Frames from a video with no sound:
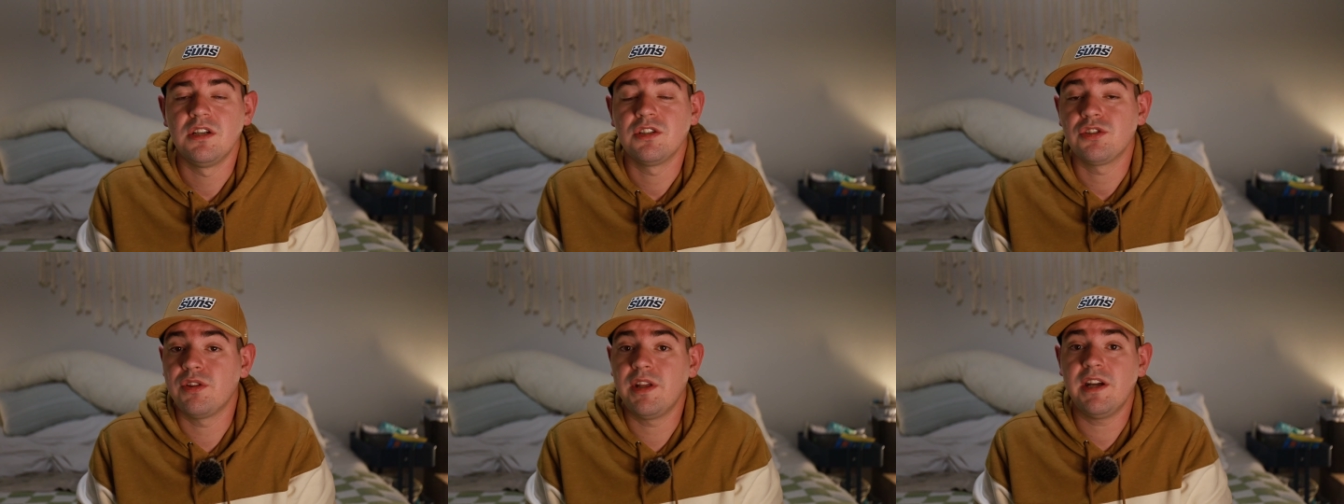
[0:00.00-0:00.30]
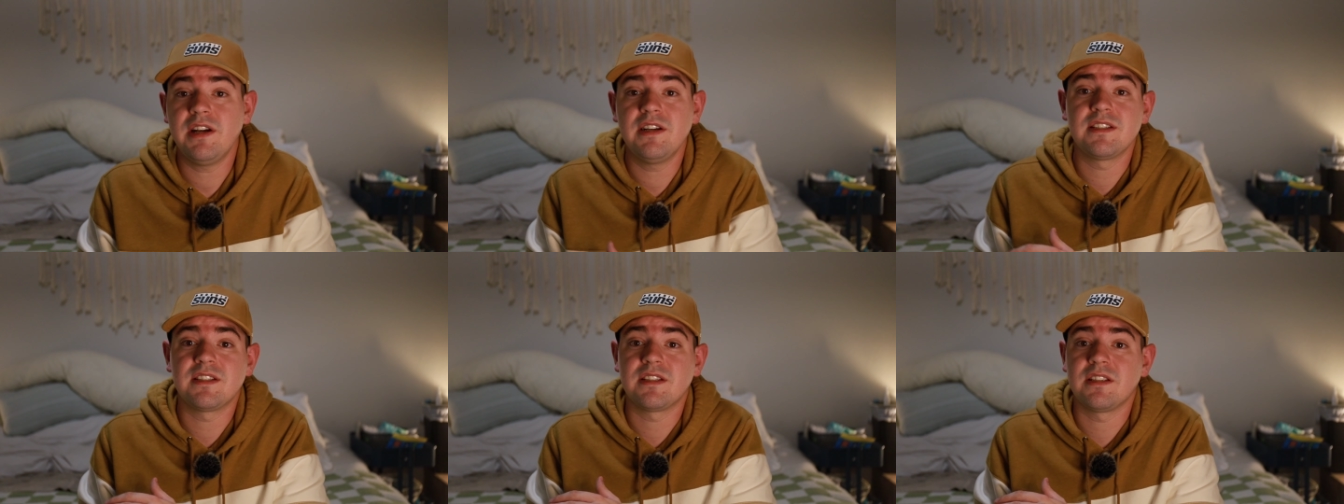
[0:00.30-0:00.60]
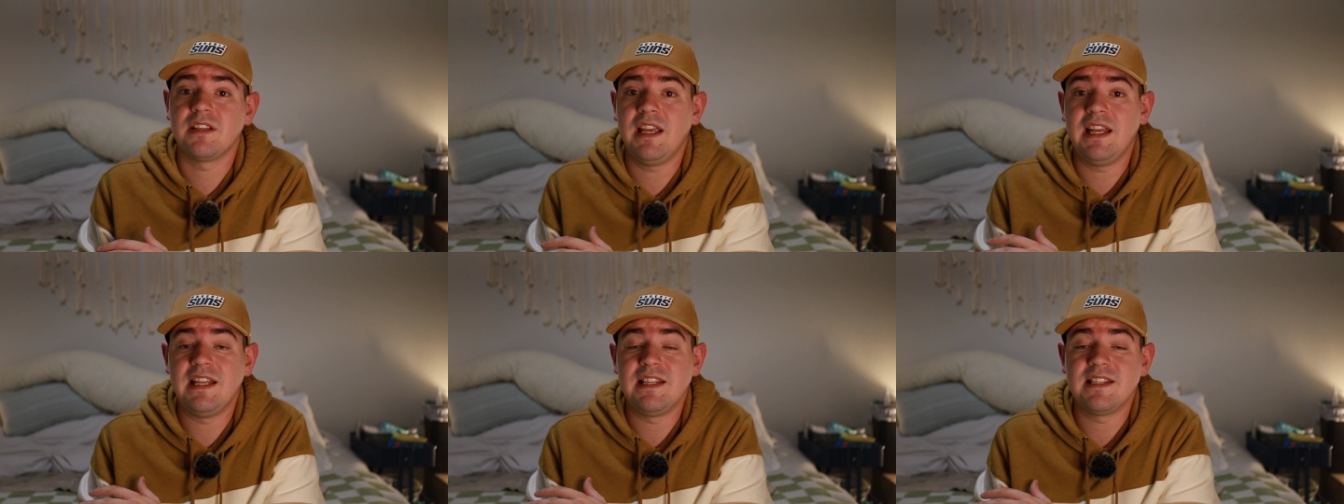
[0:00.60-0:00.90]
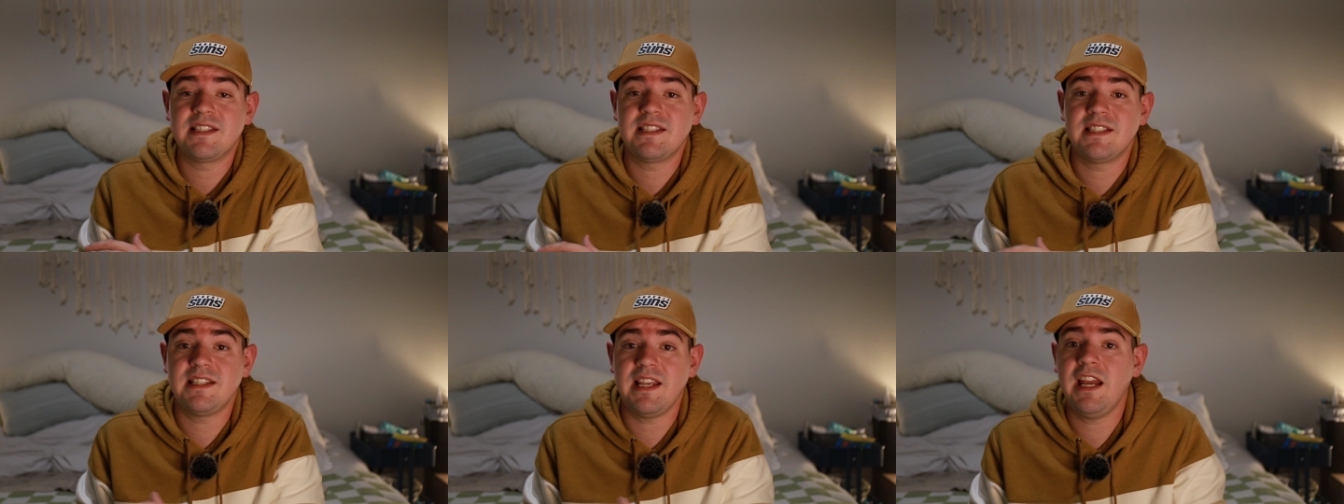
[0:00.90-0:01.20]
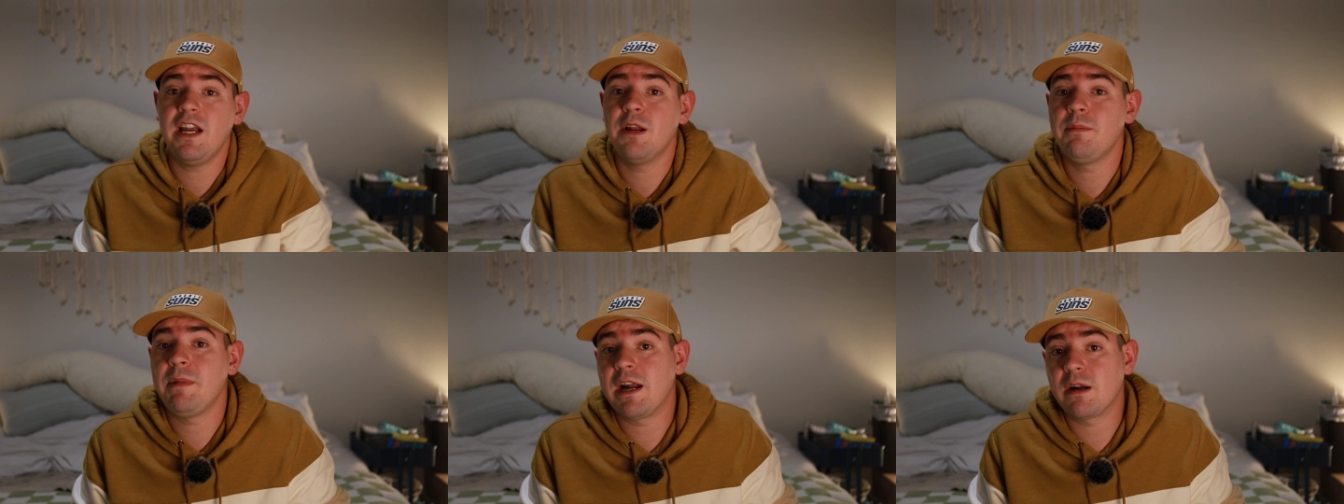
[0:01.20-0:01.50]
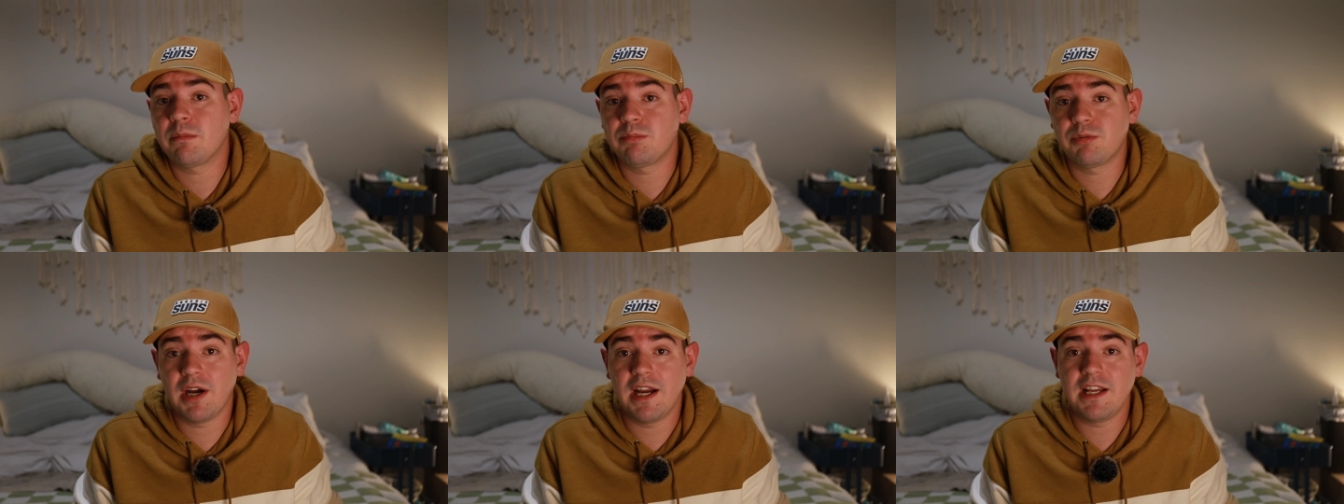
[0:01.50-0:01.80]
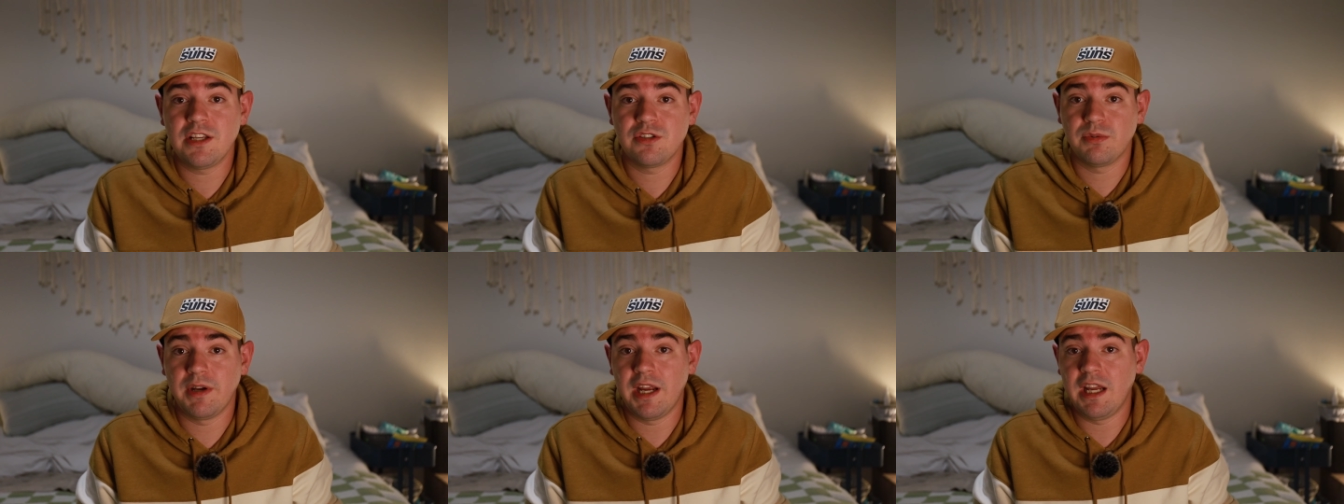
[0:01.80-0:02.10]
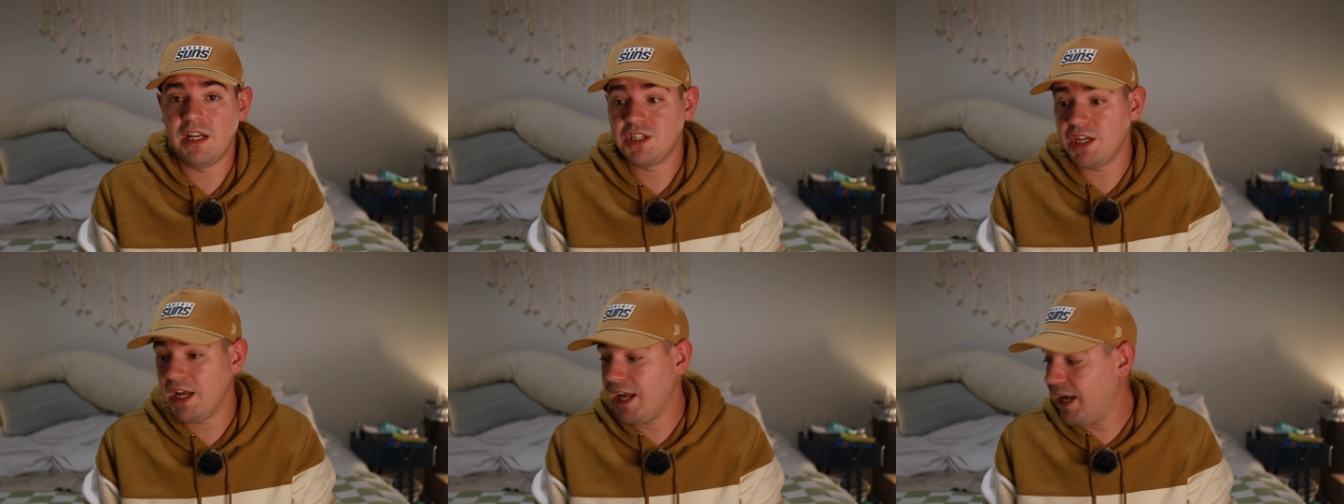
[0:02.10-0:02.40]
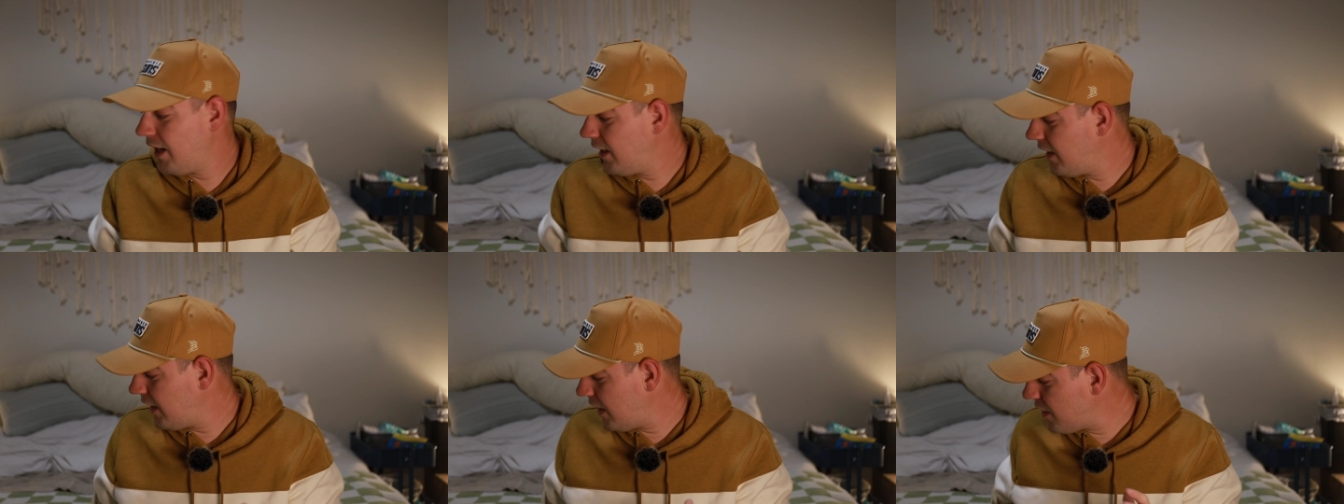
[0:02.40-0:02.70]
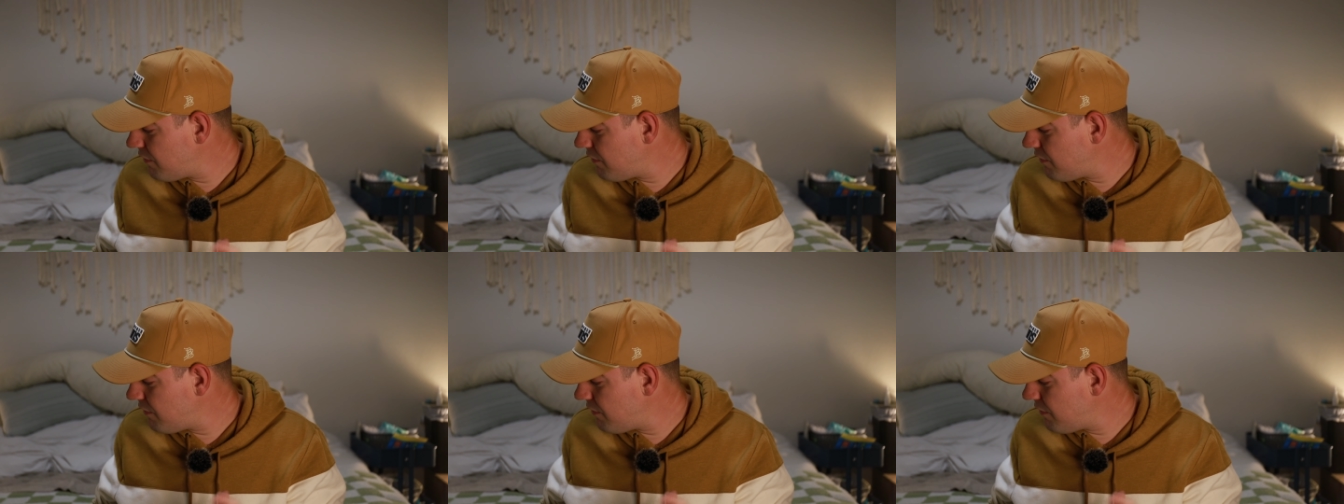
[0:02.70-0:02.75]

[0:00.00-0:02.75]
So there's insane amount of price range and